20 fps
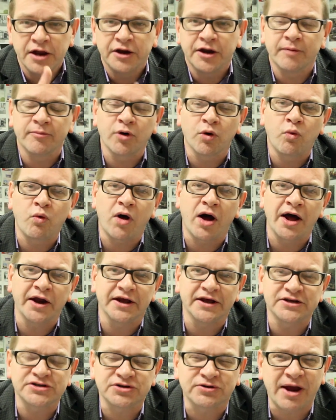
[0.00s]
Number one
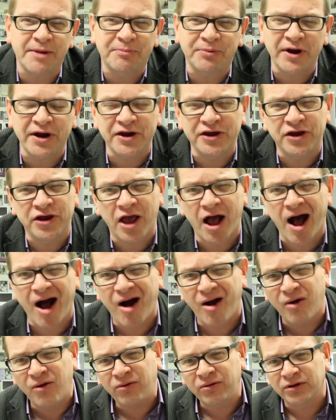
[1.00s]
is Great Britain,
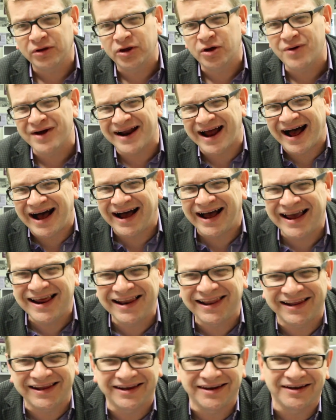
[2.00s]
yo, you an
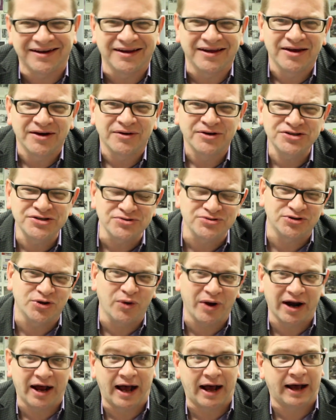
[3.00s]
island. What you
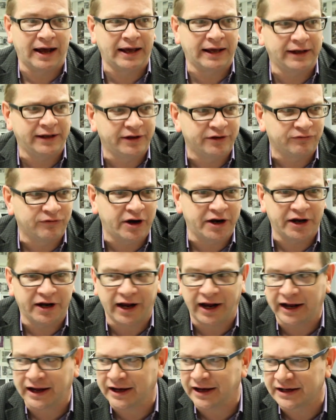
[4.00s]
do an island running
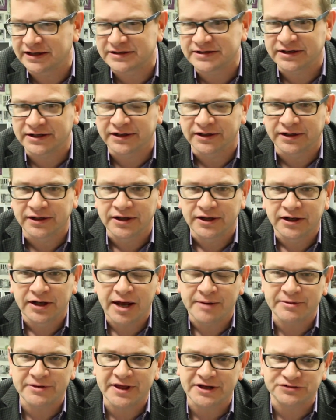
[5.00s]
a continent?
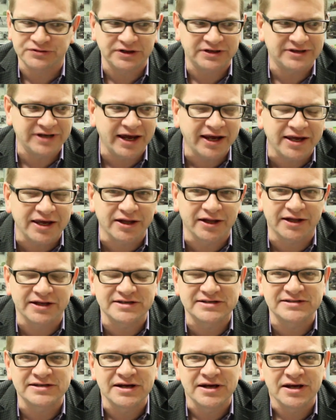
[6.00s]
I mean, that's
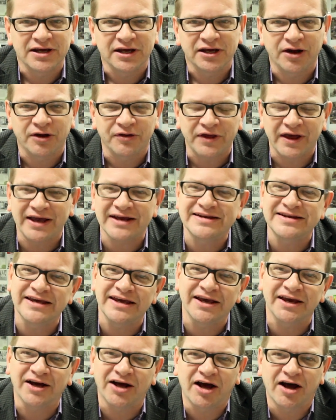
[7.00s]
ridiculous. You know, the
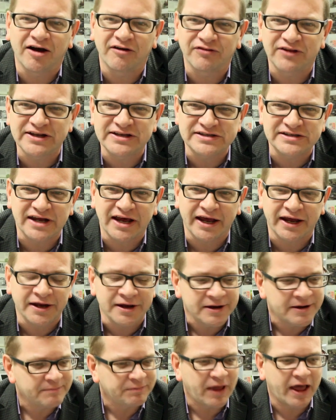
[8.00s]
idea of, let's say,
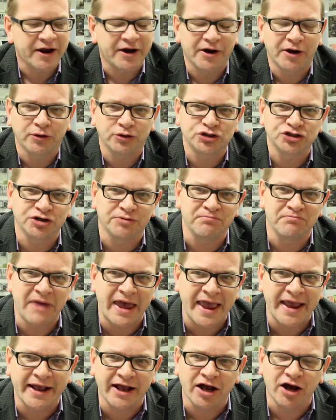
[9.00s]
I don't know,
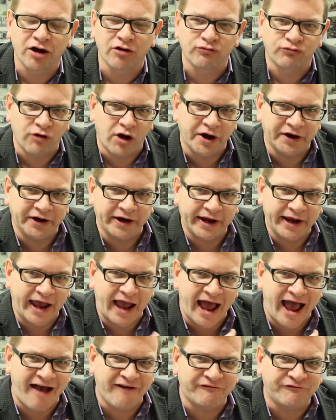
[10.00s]
Jamaica running
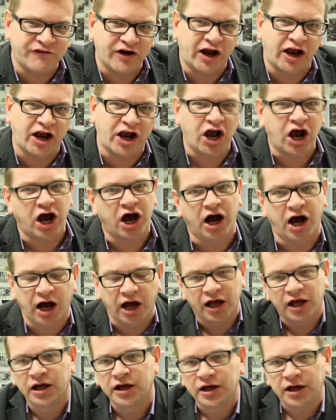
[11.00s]
Africa.
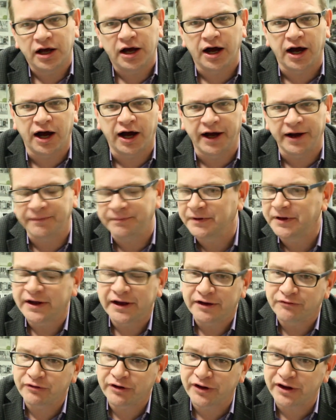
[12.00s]
Uh,
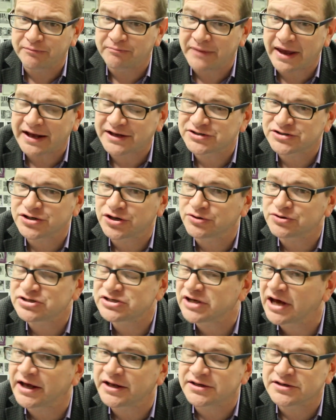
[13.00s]
really makes no
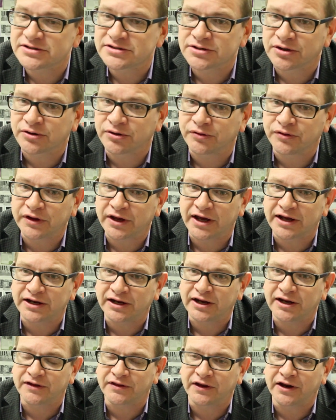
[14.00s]
sense. So the
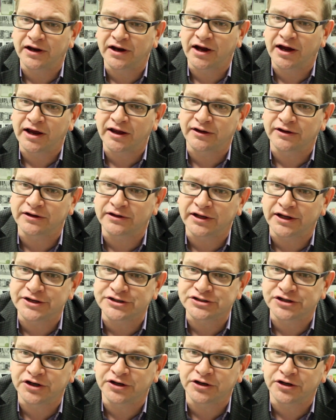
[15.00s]
idea that an island
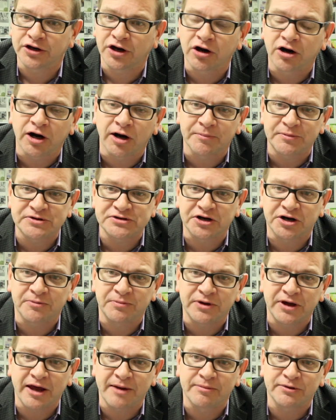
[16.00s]
nation in Europe is going to
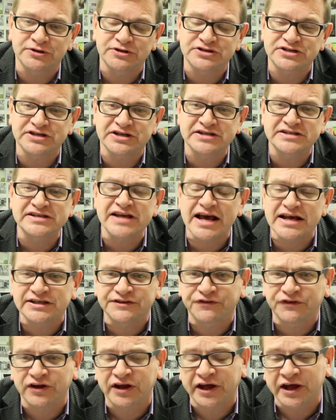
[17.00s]
be able to
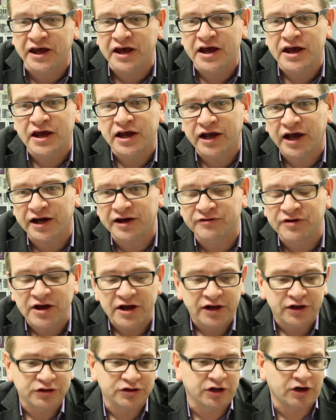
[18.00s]
successfully kind of
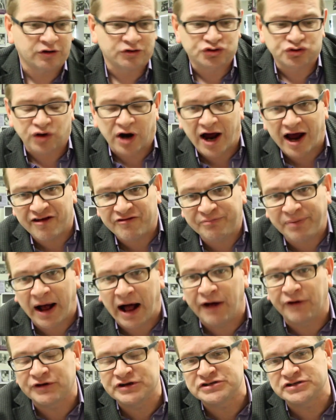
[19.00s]
you know drive
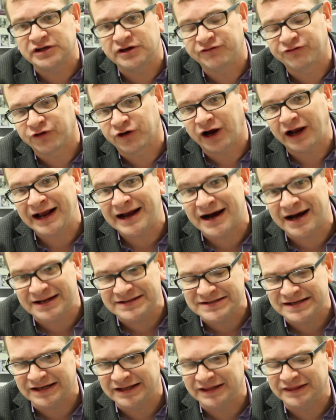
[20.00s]
policy for a
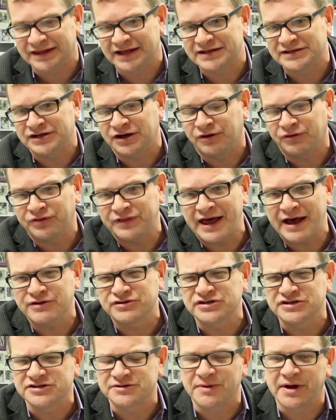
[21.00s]
continent that's you know
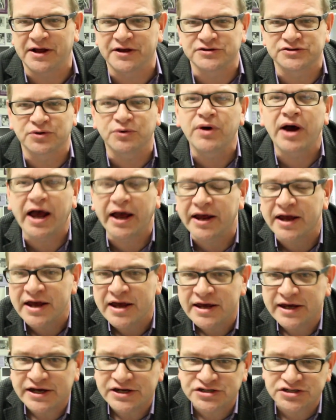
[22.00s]
thousands of miles away
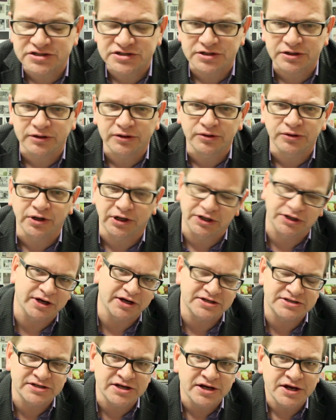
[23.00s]
is just
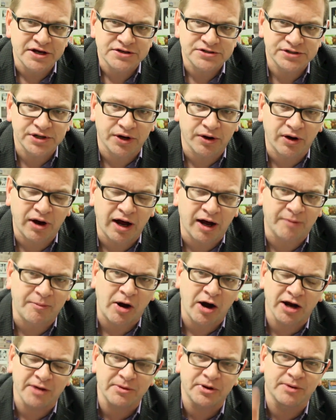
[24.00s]
ludicrous. So um,
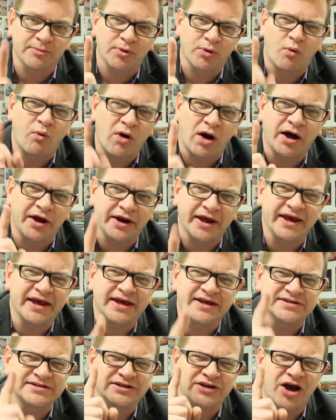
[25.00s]
argument number one
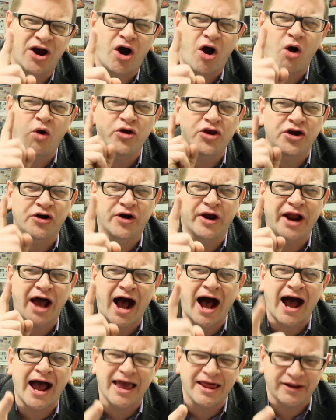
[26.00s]
is yo you're an
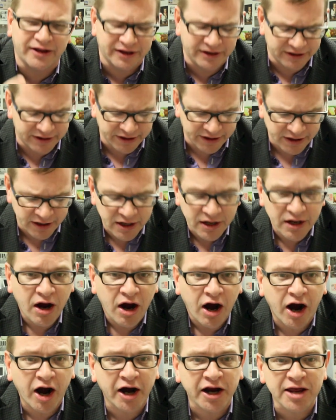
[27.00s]
island.
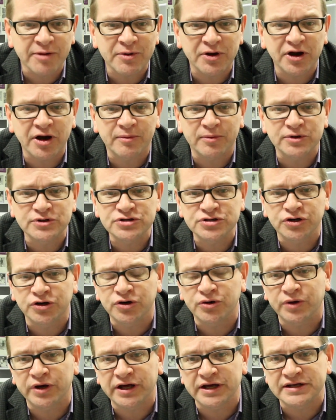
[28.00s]
Argument number
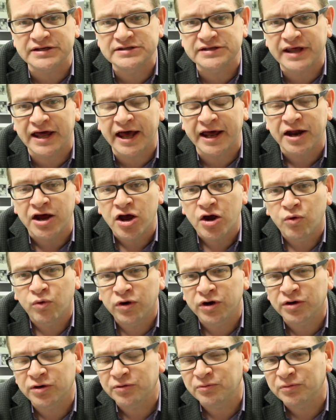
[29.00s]
two is that
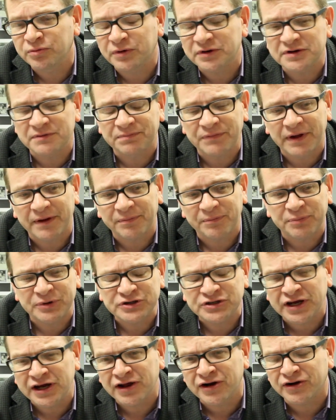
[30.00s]
we're uh,
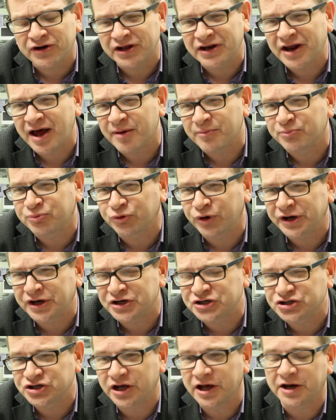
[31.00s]
particularly not
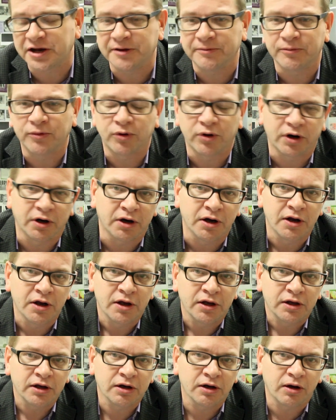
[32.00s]
British anymore.
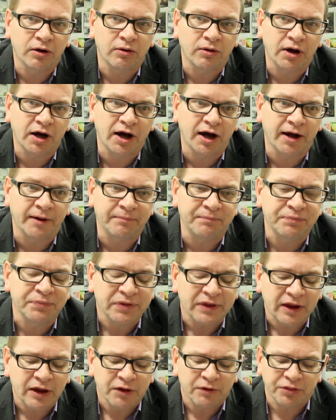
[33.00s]
You know. Uh,
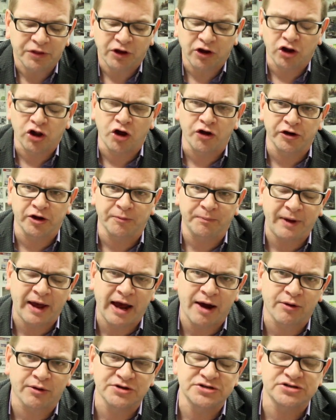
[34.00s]
the colonial
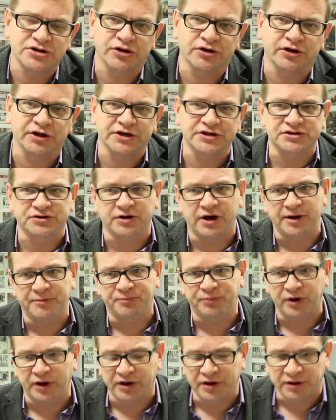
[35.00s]
power certainly is
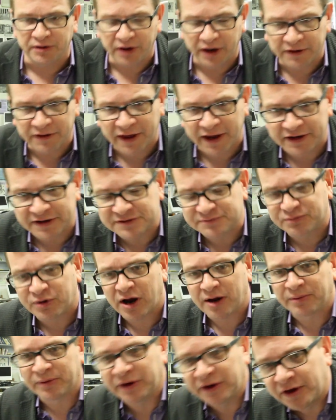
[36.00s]
Great Britain, and that is
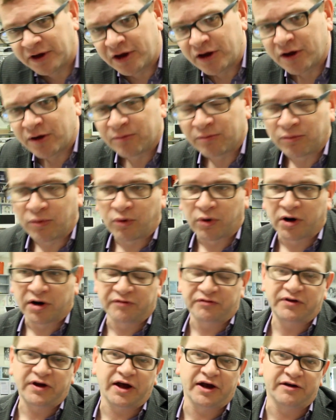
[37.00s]
probably more
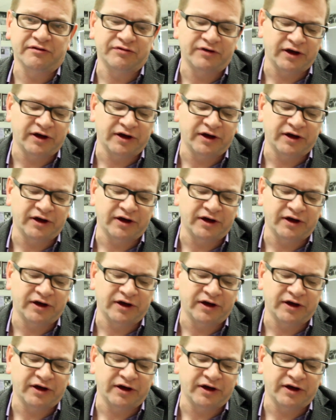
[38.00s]
of kind of